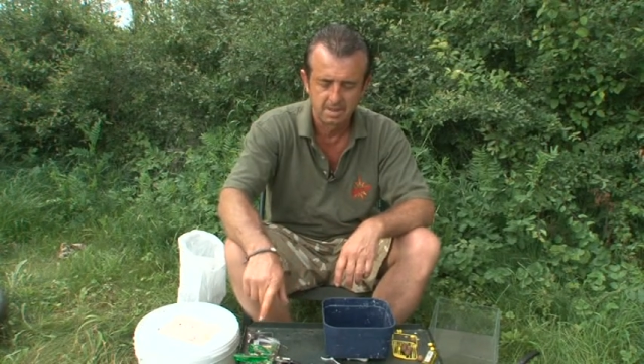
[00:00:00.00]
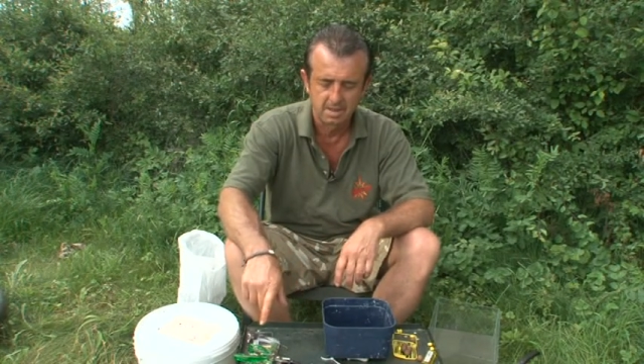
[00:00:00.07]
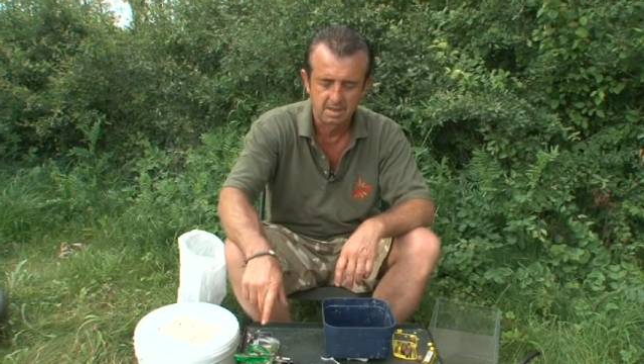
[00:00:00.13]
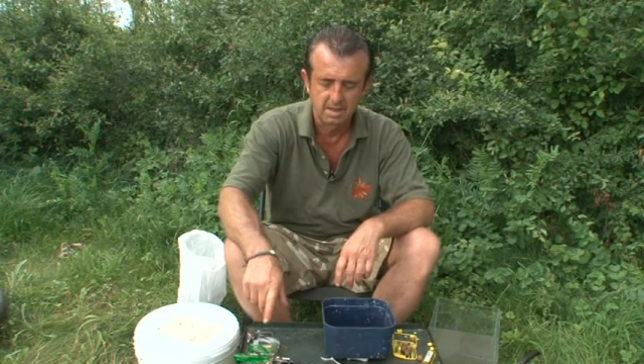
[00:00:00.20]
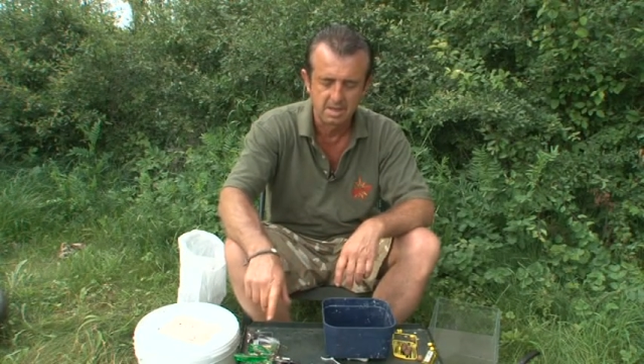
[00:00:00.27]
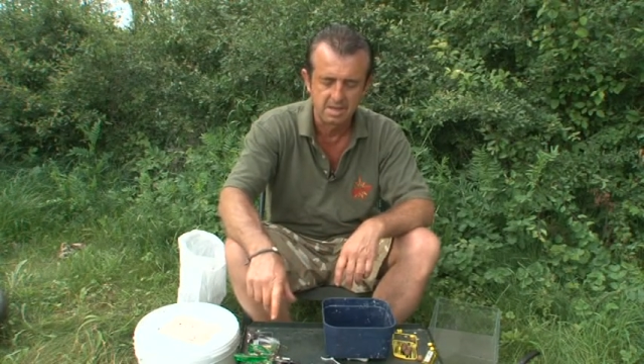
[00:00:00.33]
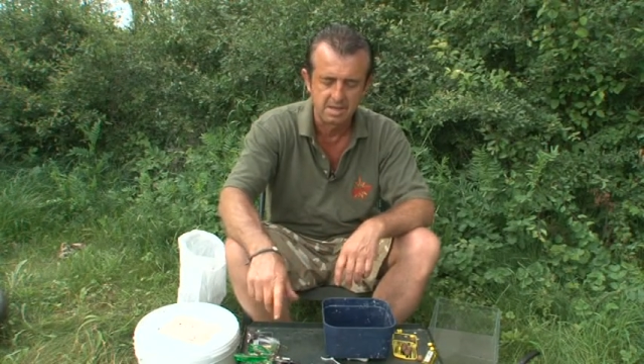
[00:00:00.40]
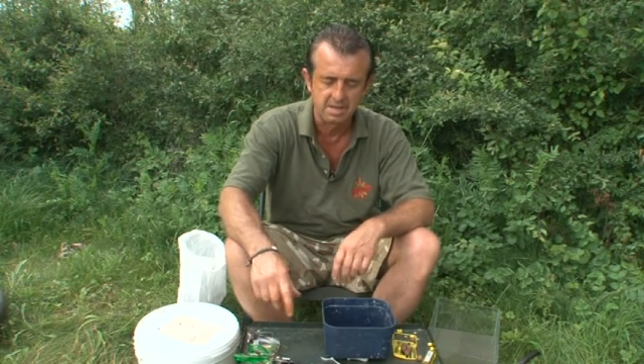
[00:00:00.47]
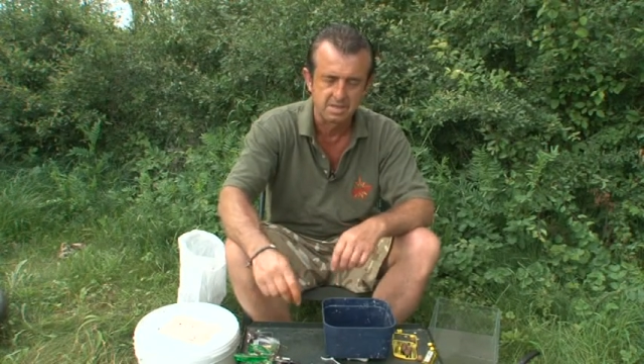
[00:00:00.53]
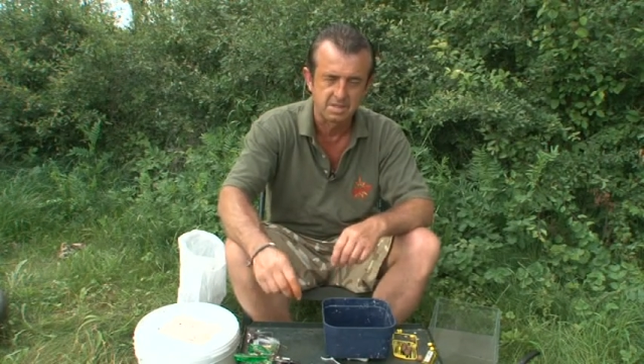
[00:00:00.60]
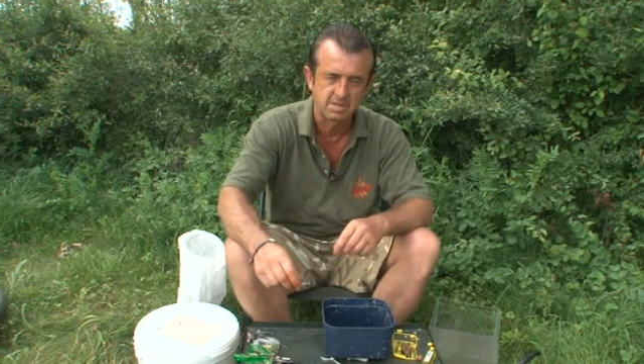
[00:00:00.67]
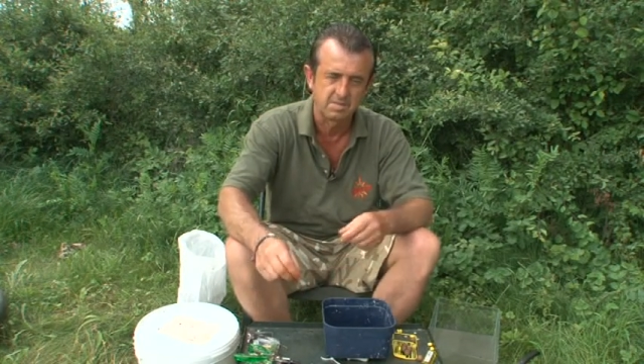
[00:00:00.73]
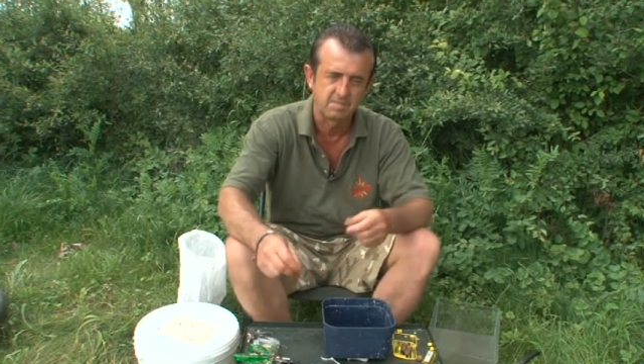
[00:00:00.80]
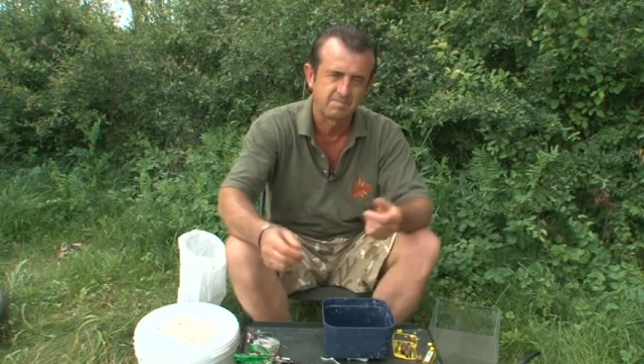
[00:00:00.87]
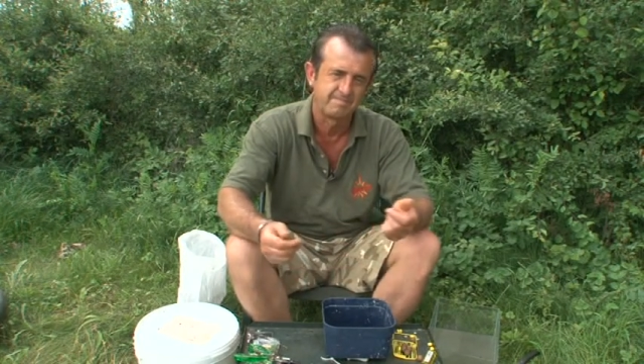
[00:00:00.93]

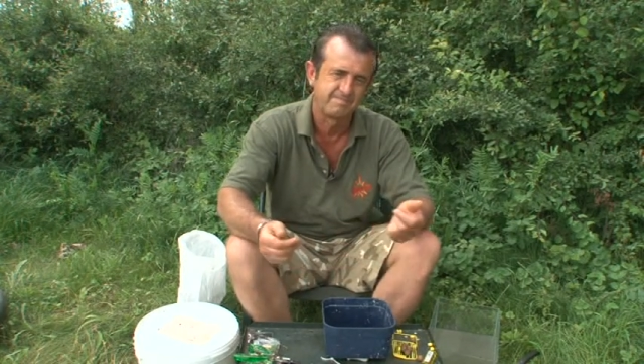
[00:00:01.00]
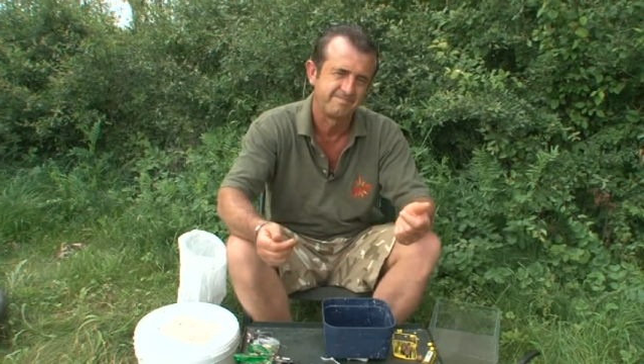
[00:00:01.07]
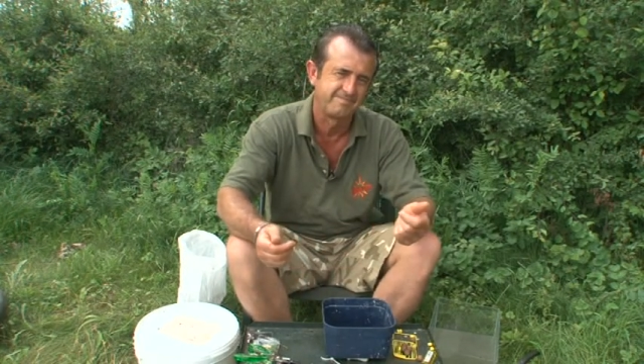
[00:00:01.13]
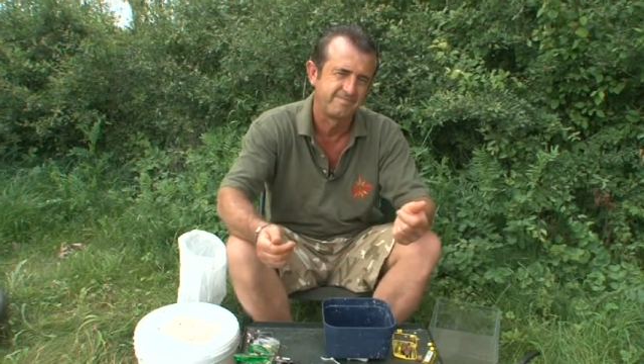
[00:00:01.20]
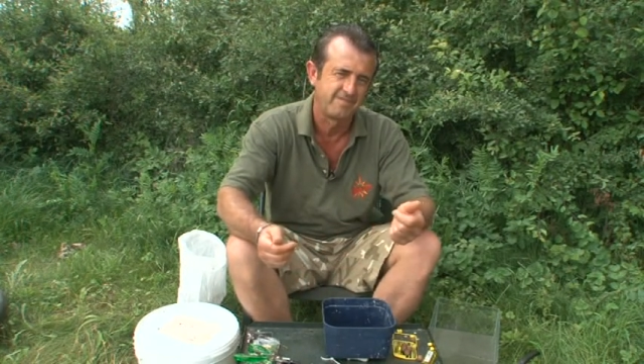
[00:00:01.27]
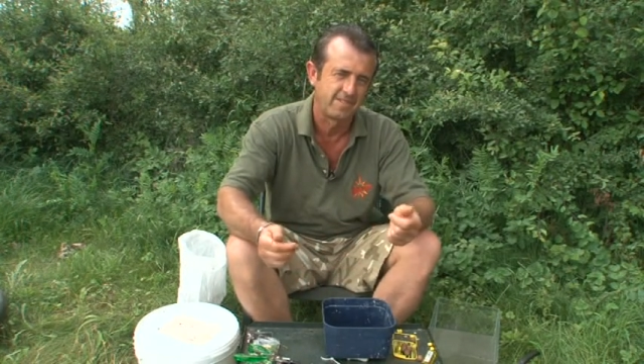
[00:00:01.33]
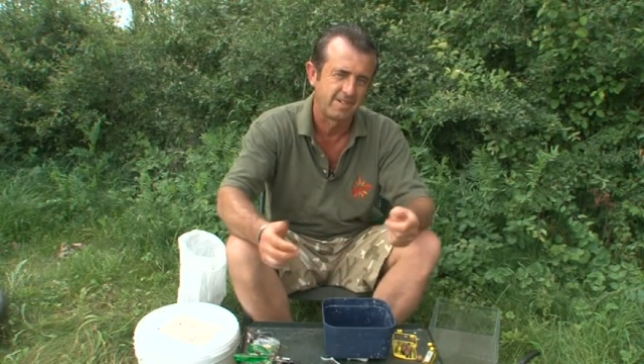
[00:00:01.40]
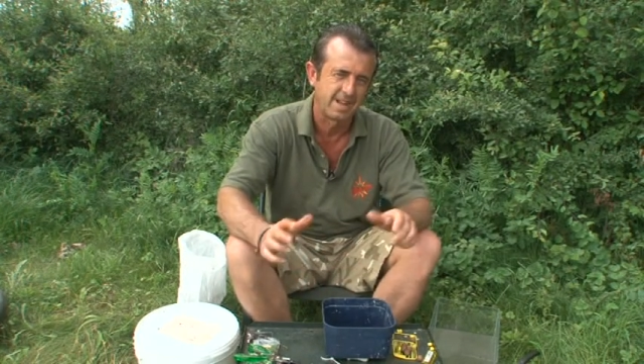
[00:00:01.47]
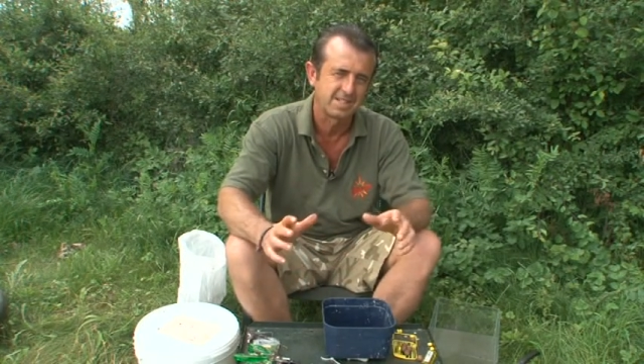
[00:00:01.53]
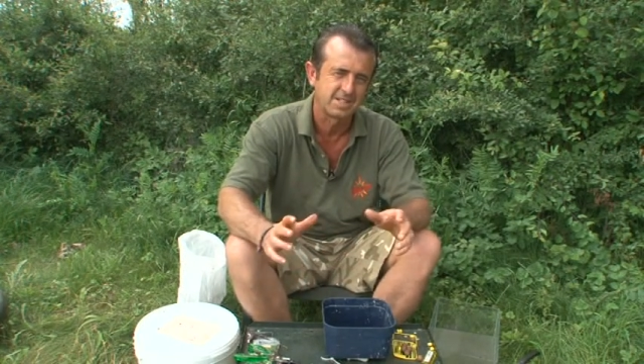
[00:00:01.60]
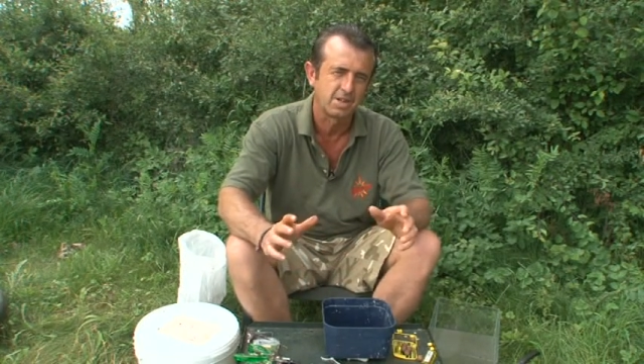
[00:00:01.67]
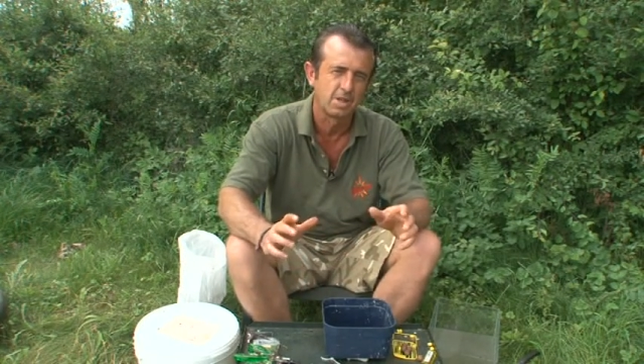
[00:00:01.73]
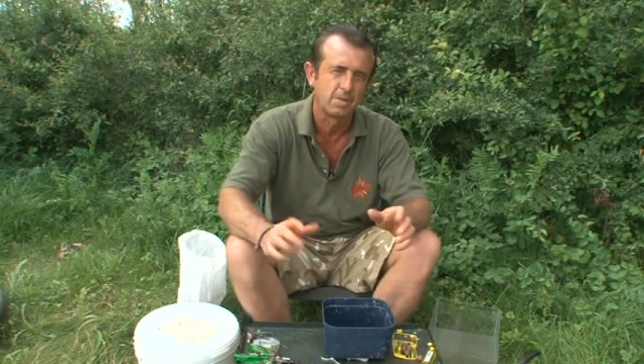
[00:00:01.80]
He's fanatical